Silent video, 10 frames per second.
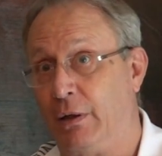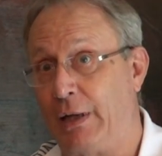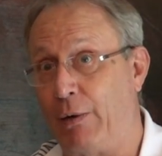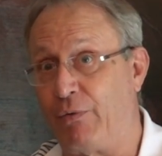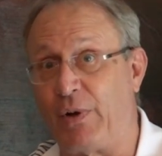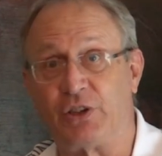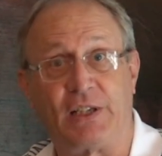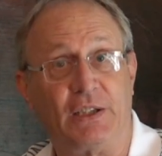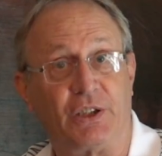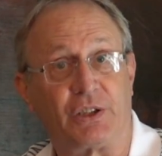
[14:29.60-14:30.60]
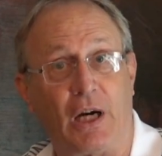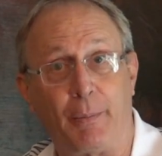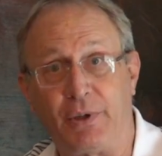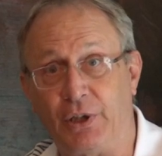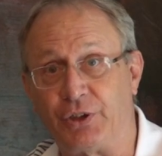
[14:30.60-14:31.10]
how it fares against its
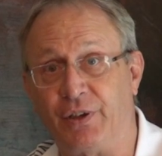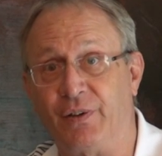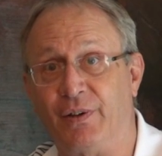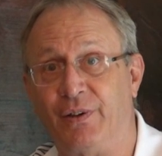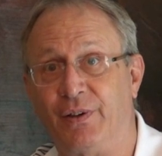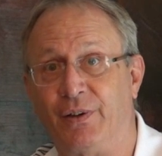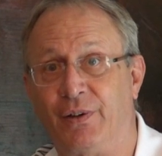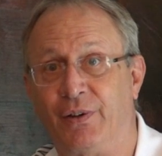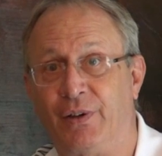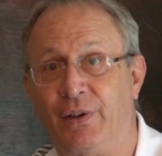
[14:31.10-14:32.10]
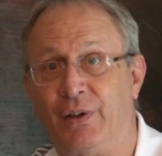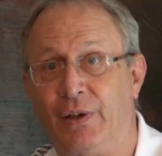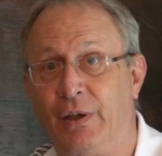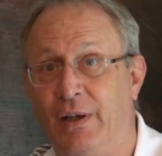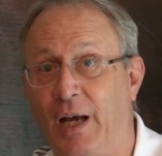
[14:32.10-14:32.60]
competition,
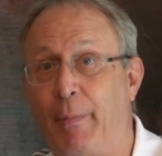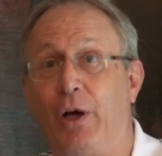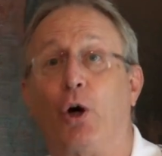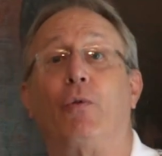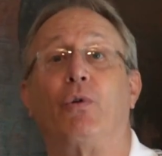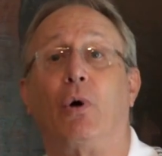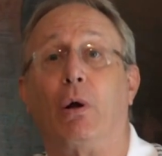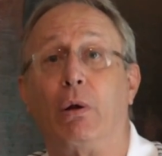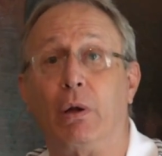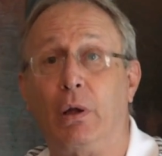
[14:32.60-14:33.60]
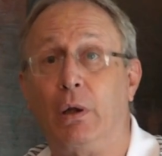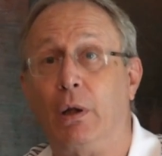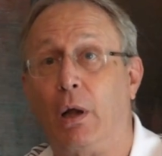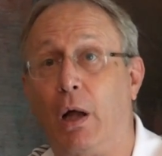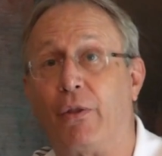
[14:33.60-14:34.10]
and my overall
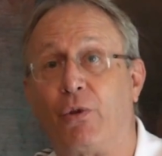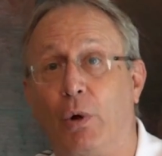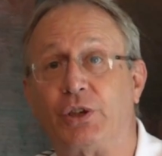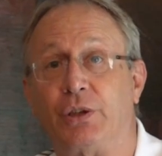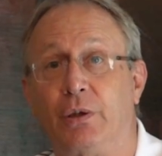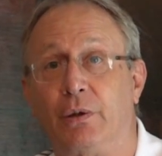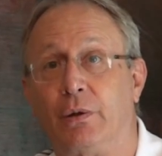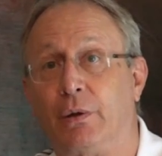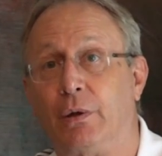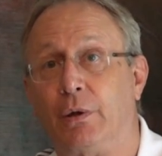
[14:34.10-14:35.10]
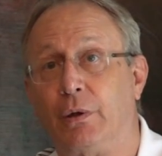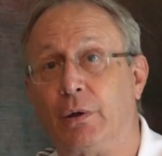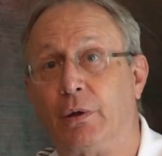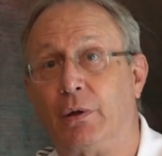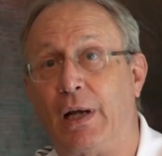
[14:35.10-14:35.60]
thoughts
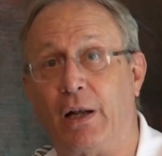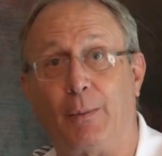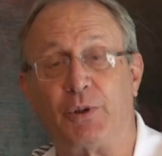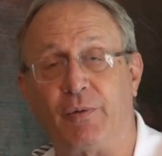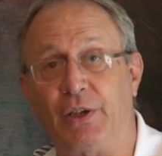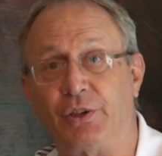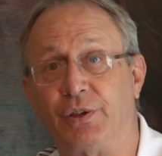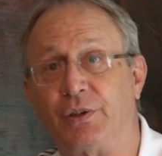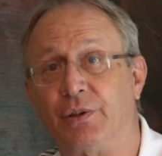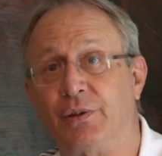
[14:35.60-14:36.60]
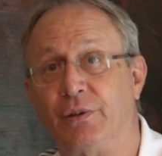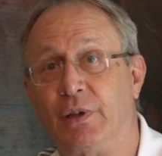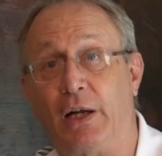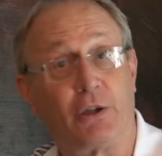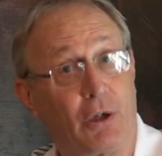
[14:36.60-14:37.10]
and observations
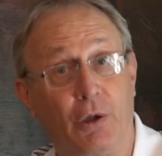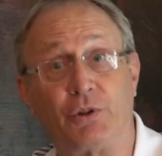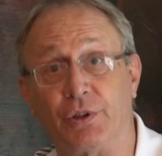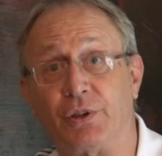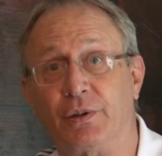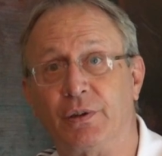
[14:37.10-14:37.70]
and conclusions.